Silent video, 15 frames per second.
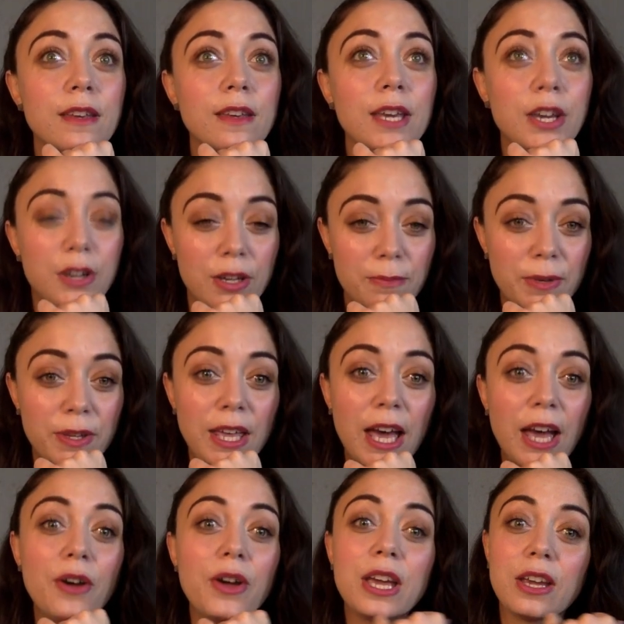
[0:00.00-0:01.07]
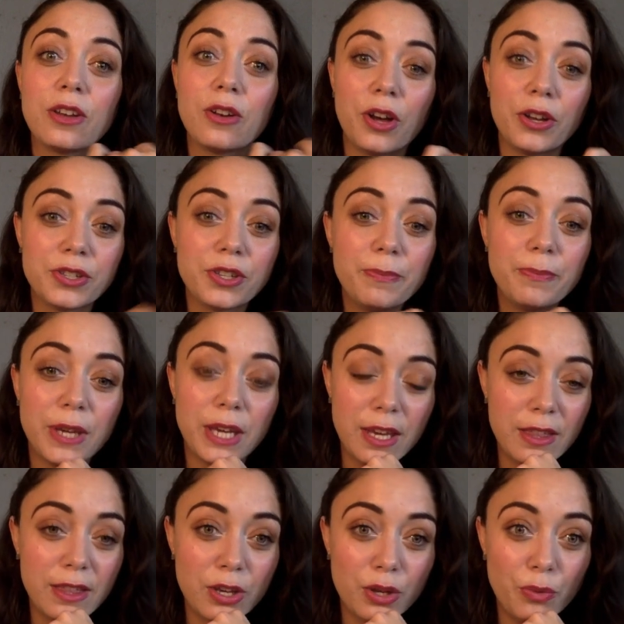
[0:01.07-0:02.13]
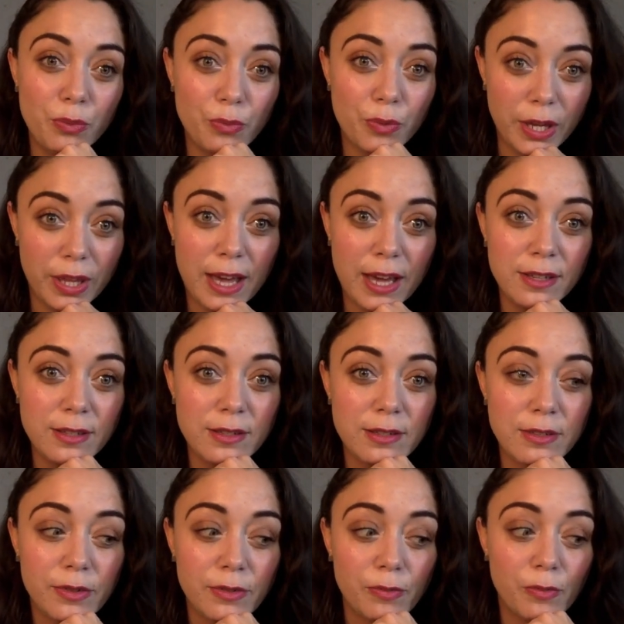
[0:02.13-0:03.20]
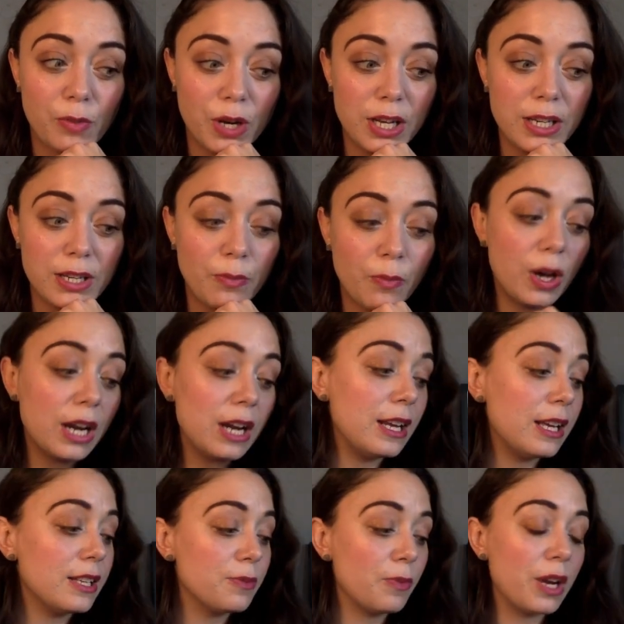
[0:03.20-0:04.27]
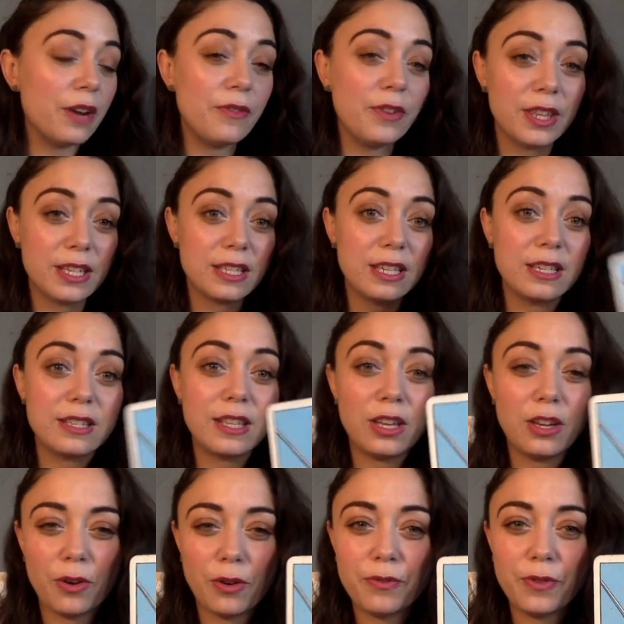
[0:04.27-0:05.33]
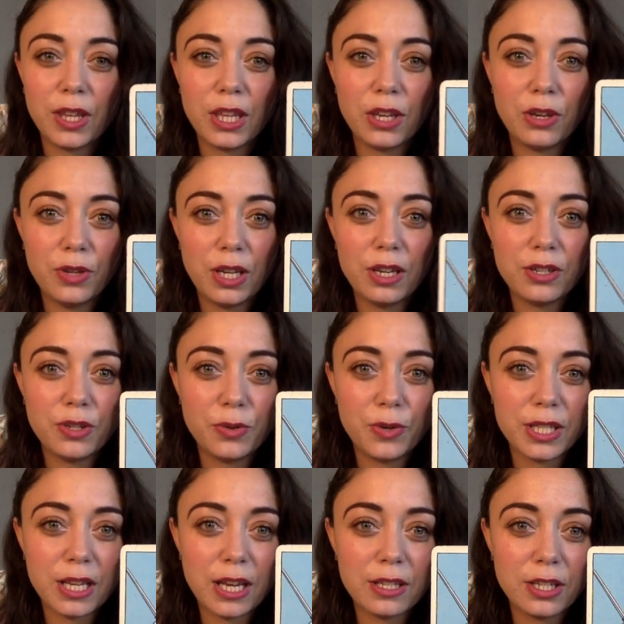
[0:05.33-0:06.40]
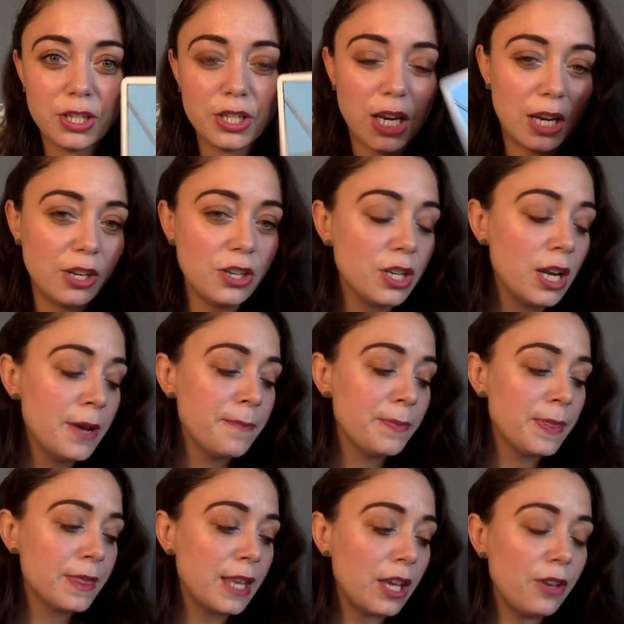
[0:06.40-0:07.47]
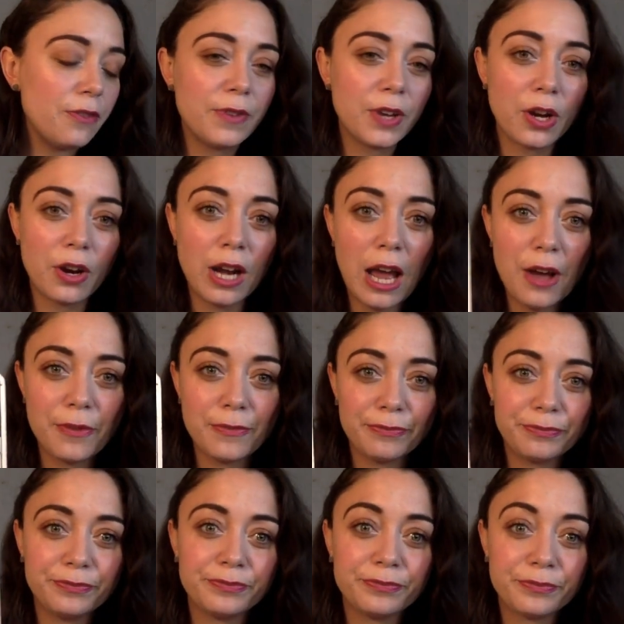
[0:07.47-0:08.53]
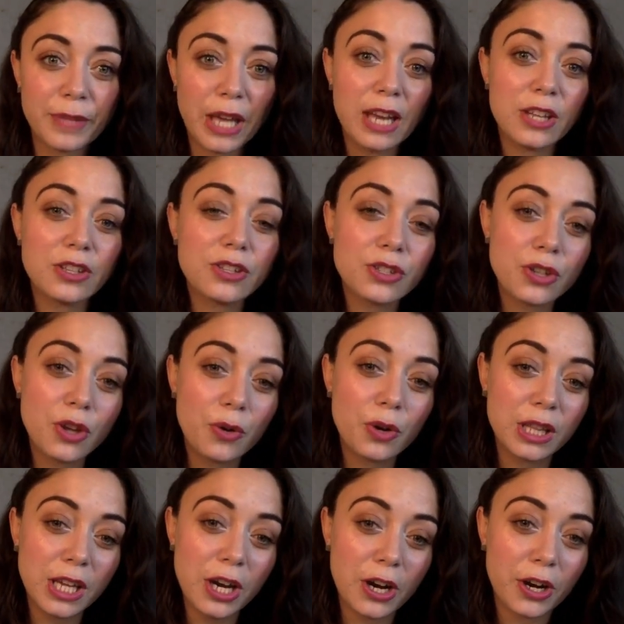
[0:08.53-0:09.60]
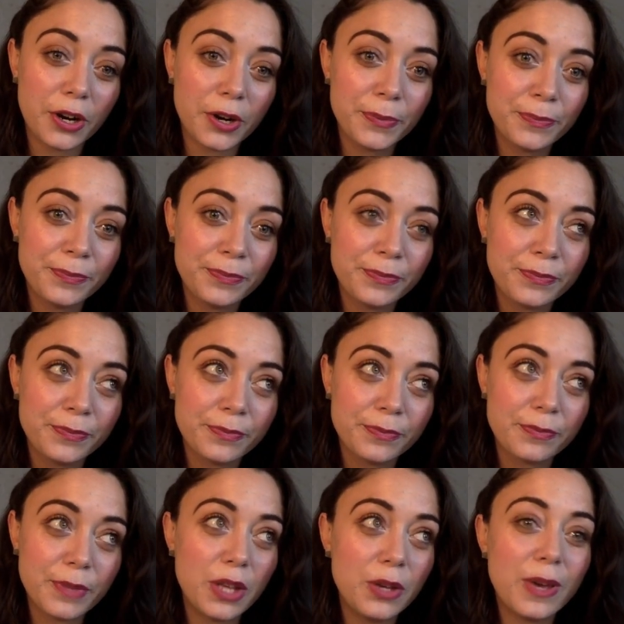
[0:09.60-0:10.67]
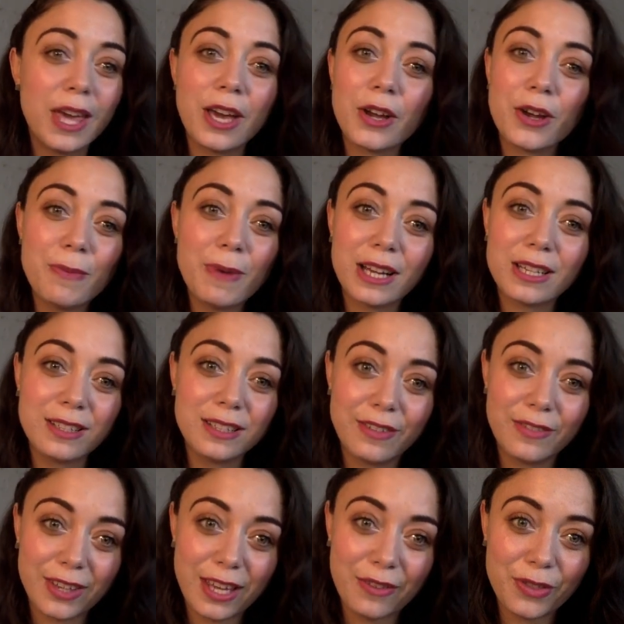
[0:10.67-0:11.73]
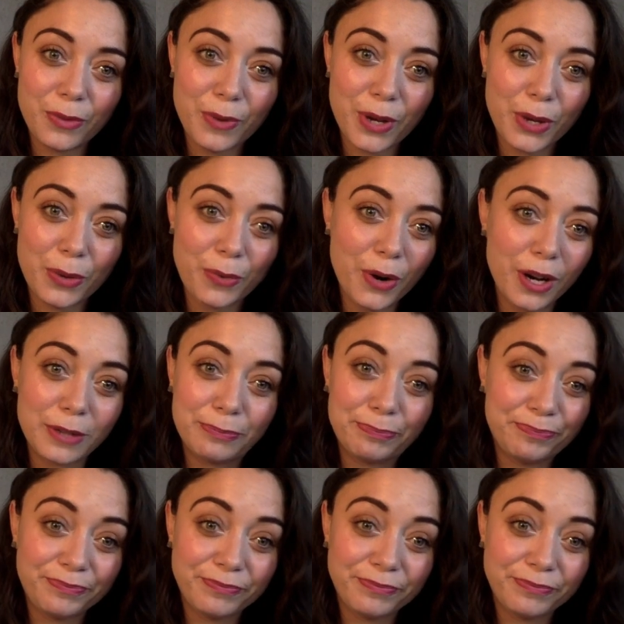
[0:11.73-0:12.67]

it could be that. It can also be that you realize what, what it is, whatever this is that you're feeling you needed to assess and change, that you figure it out. And it's so clear that you can't go back to living life the way you were